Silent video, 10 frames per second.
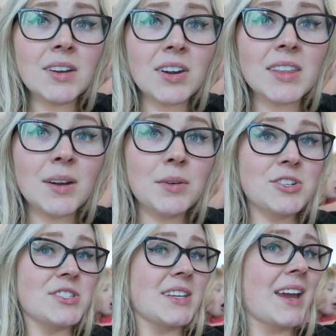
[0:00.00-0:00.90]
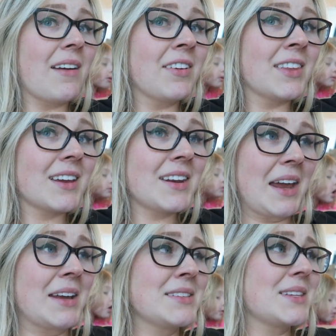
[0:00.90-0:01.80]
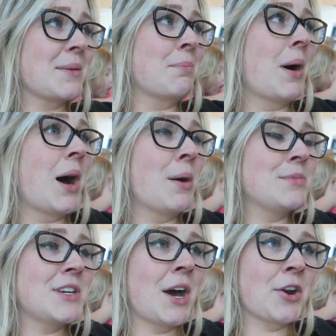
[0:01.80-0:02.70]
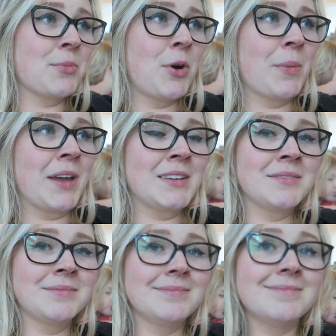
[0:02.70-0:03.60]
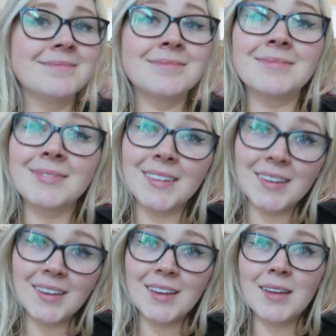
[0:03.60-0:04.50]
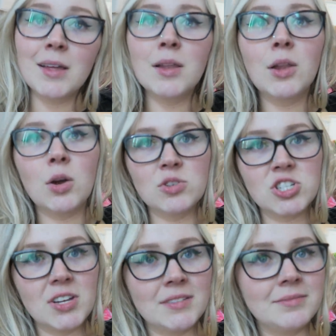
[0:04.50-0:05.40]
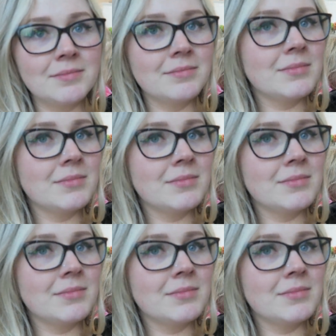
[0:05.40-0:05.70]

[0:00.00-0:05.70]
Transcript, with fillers: And here I thought we were just like having like a nice like mom-daughter moment. Lotion.